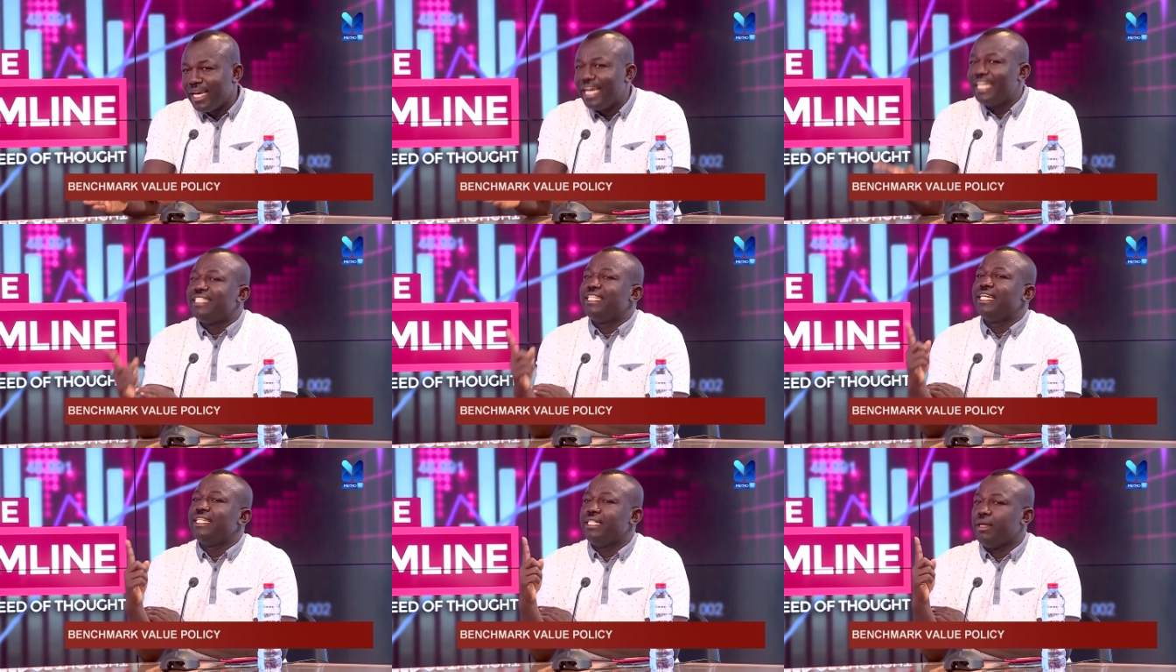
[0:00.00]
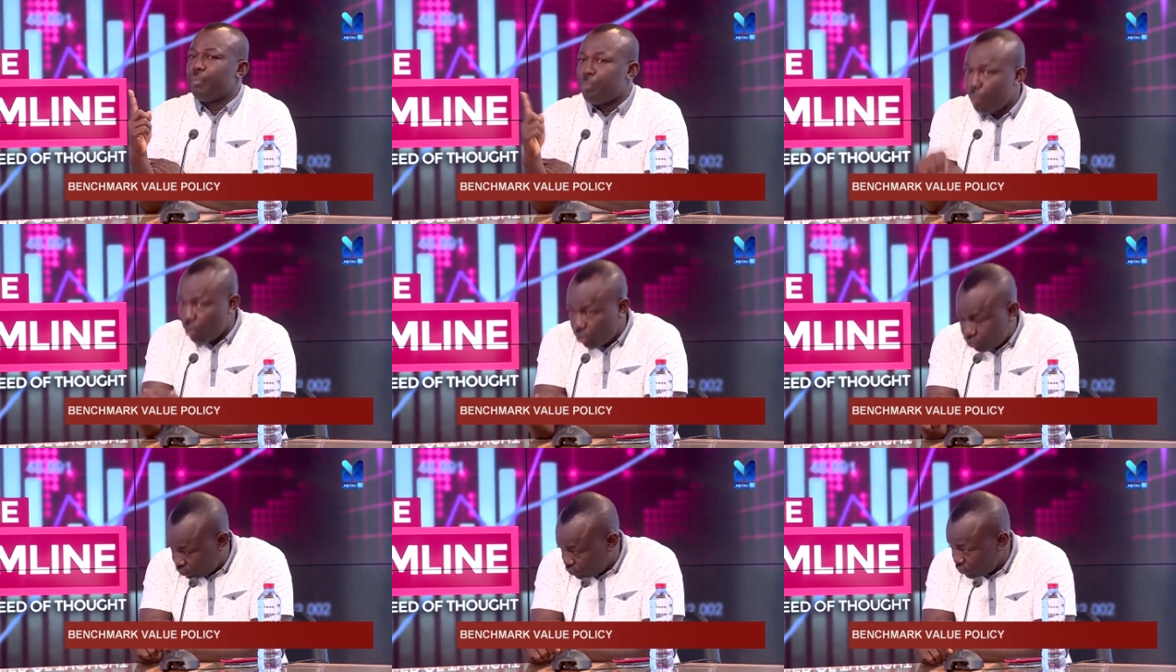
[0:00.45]
and then the
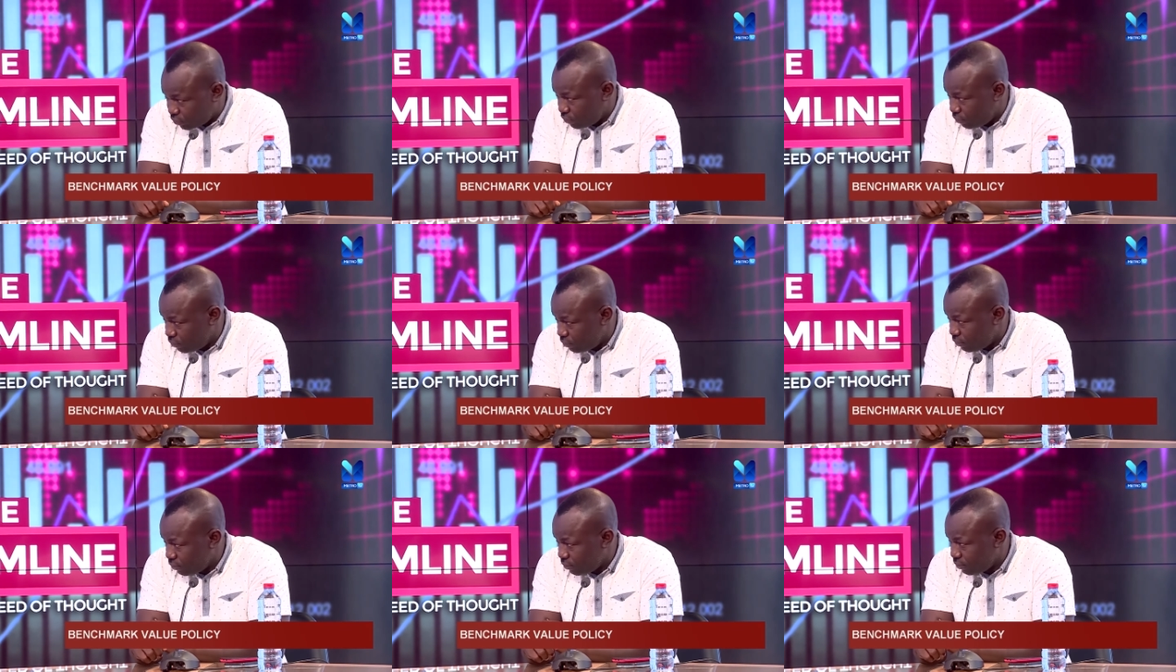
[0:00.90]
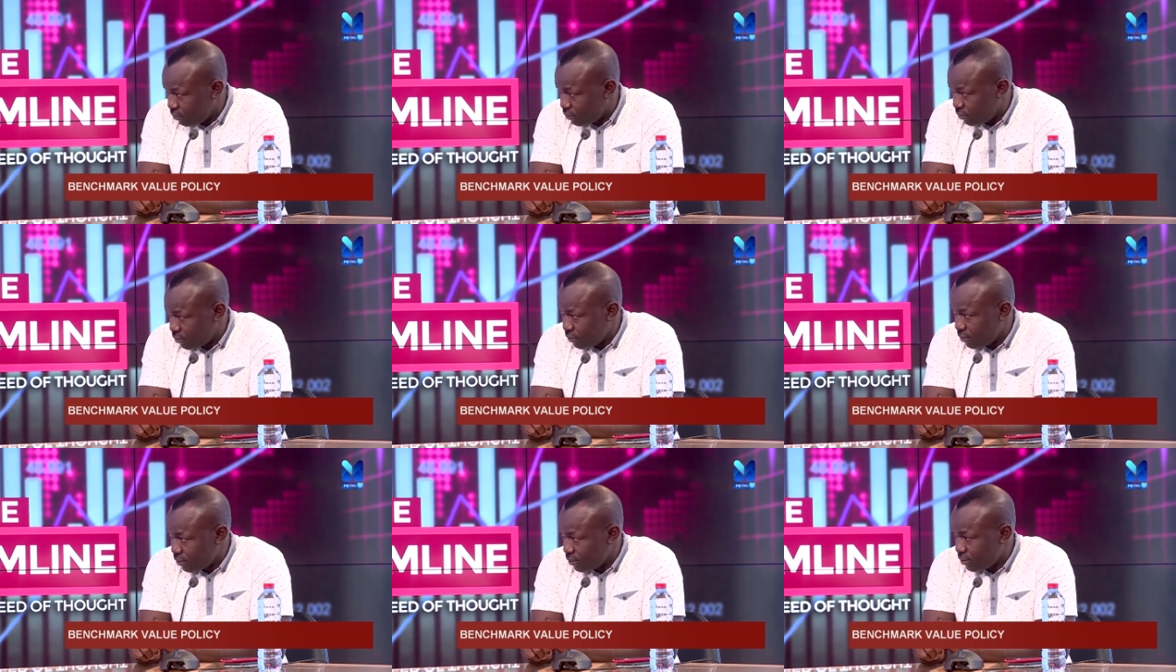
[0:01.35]
ports.
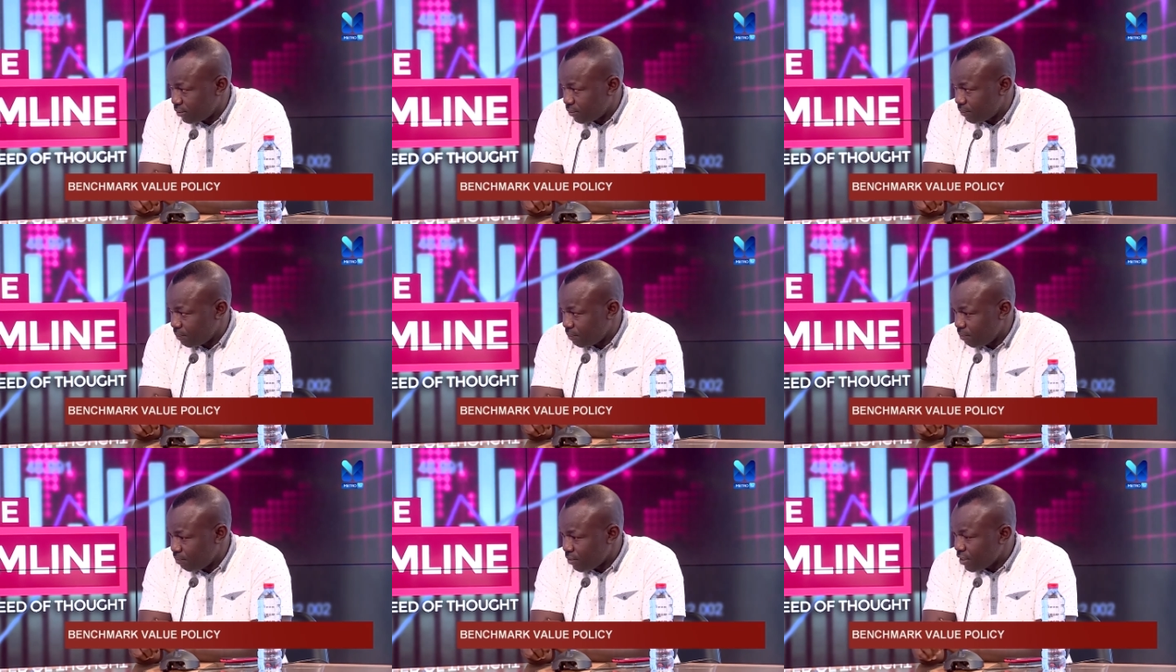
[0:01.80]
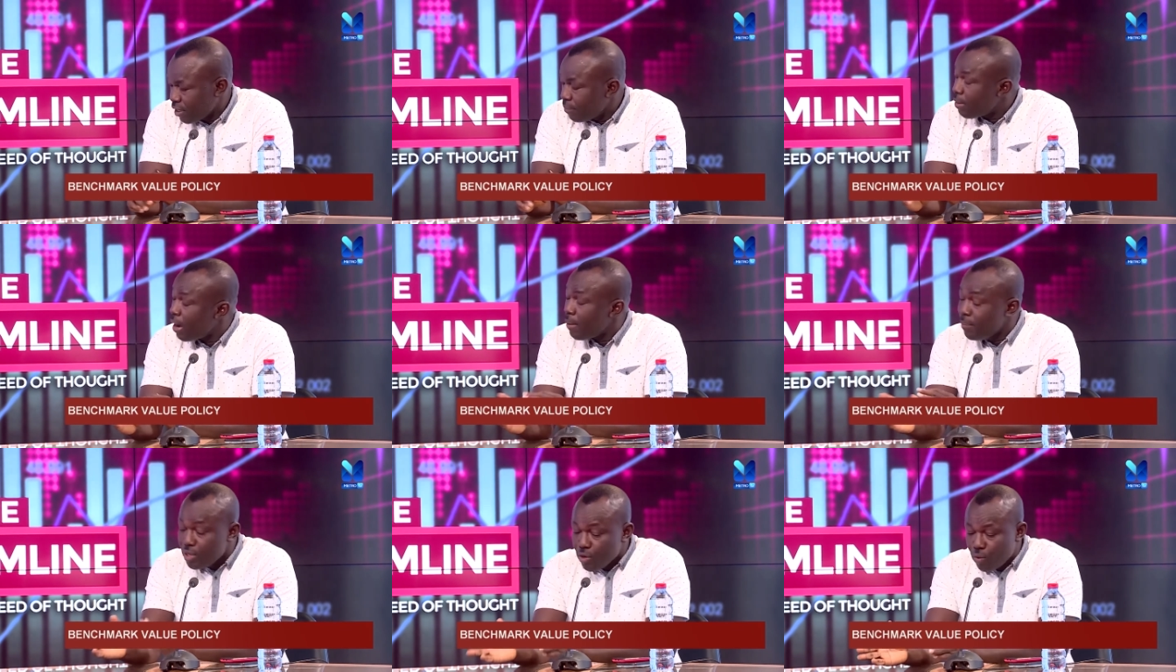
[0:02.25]

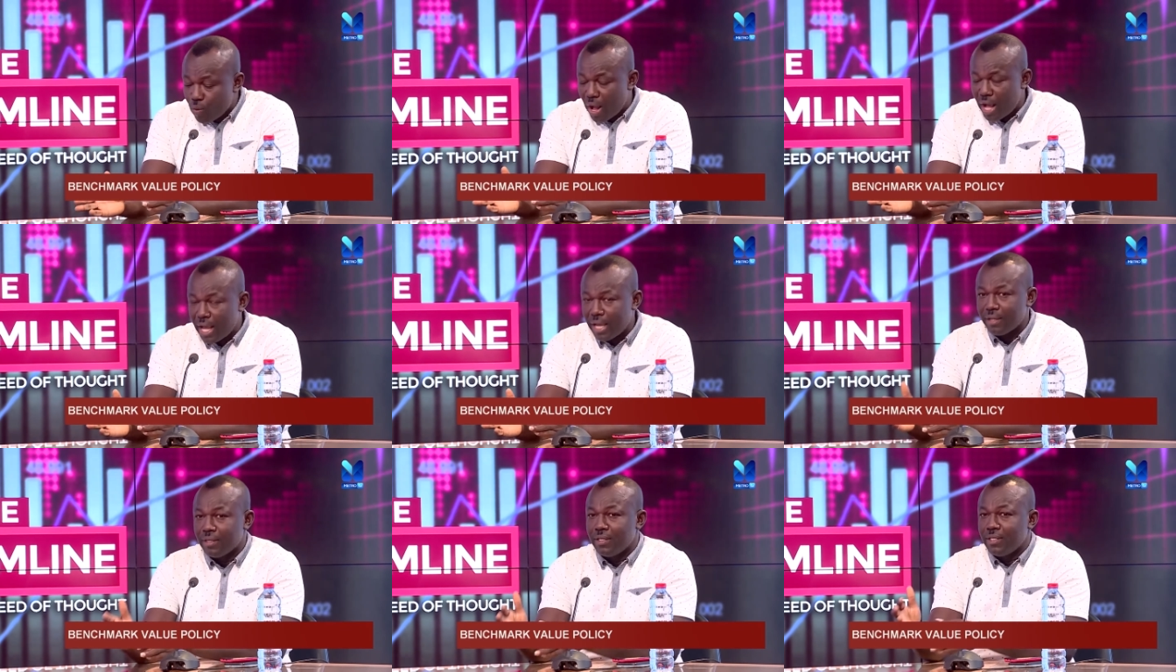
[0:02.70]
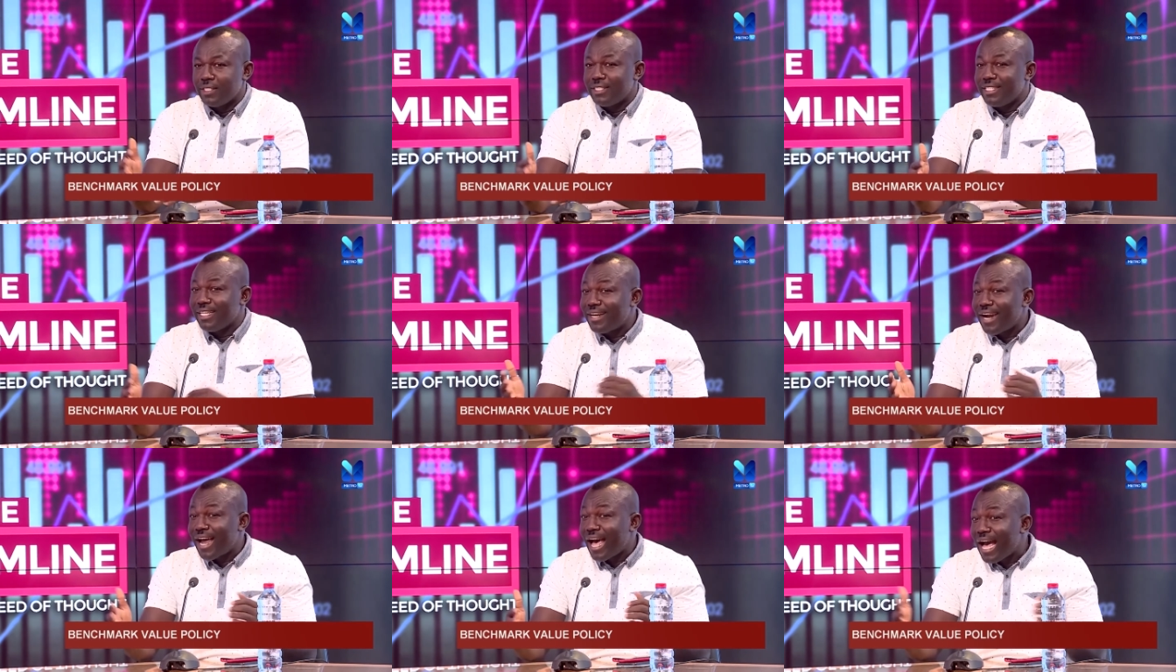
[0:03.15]
But meanwhile,
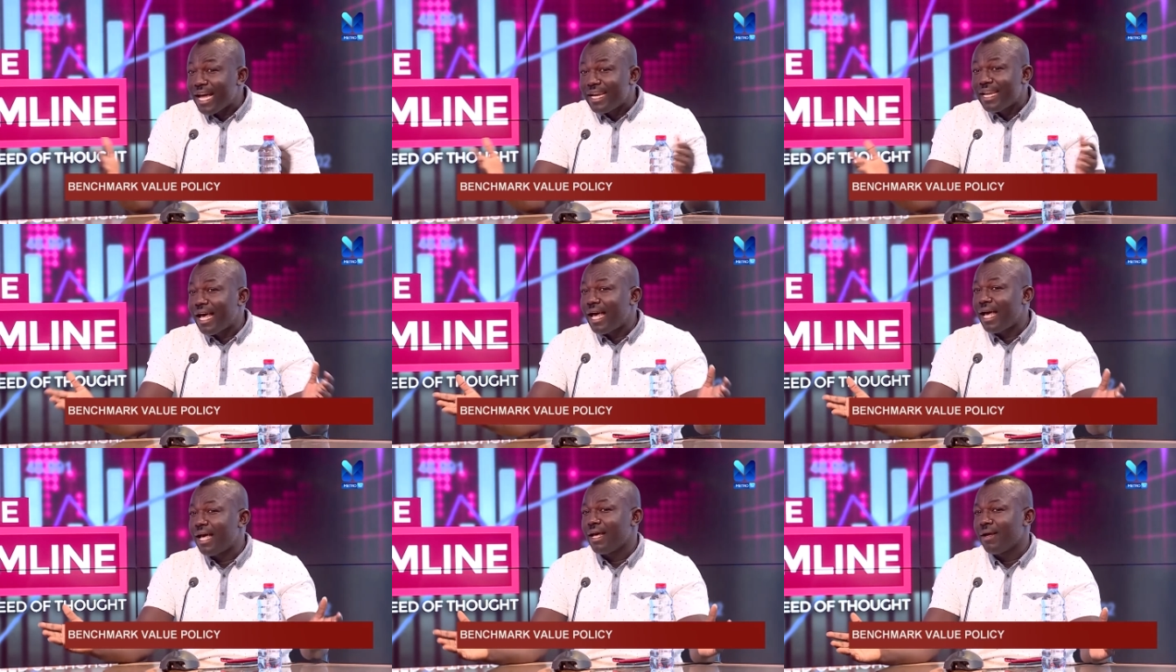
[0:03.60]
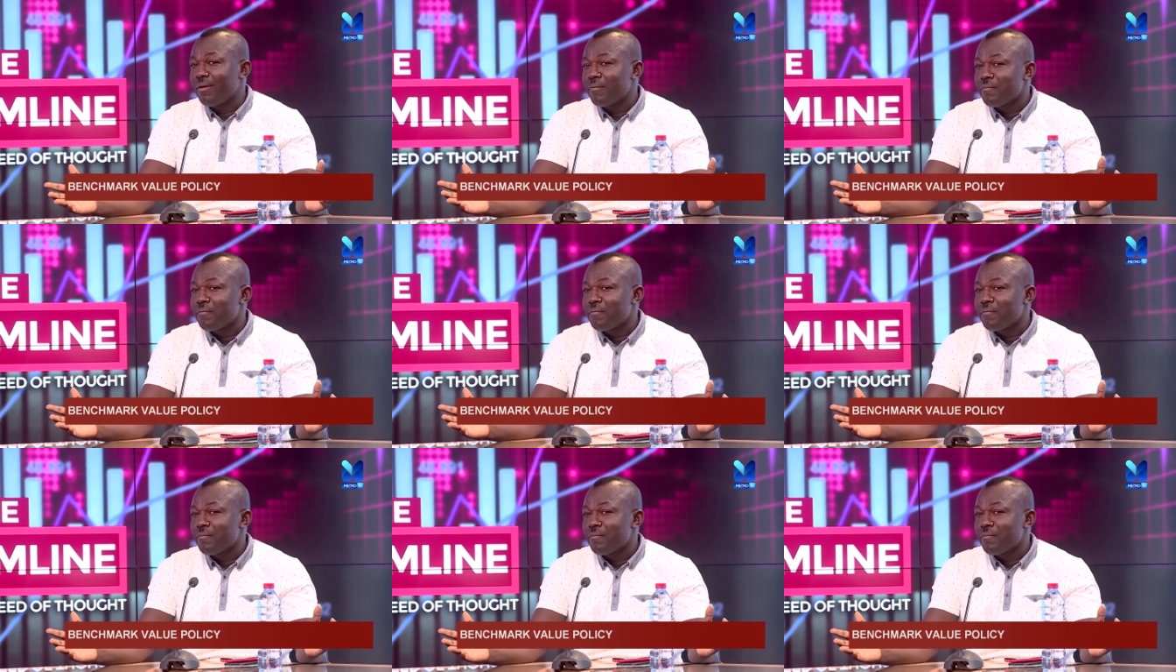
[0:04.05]
there are other